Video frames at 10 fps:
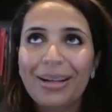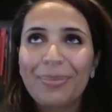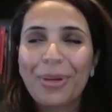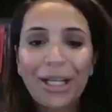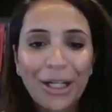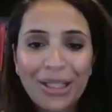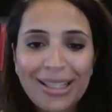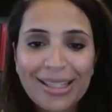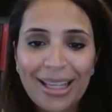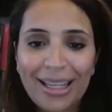my
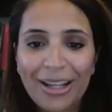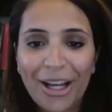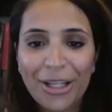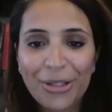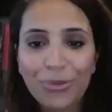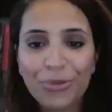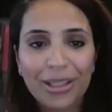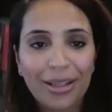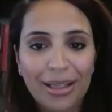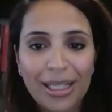colleagues and I soon
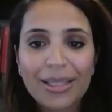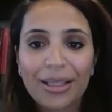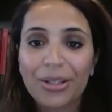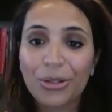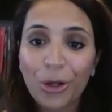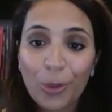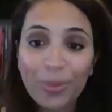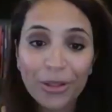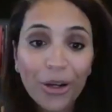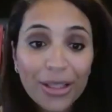realized the scope
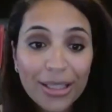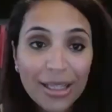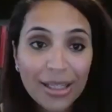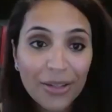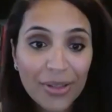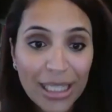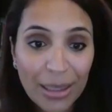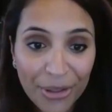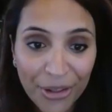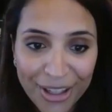and content of the
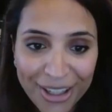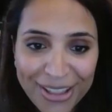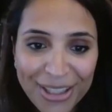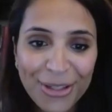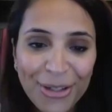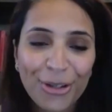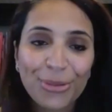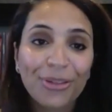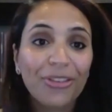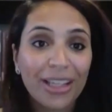seminar did not
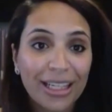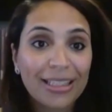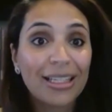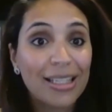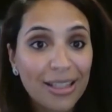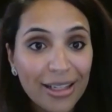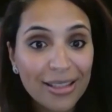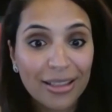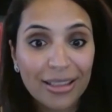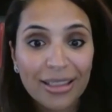reflect its title.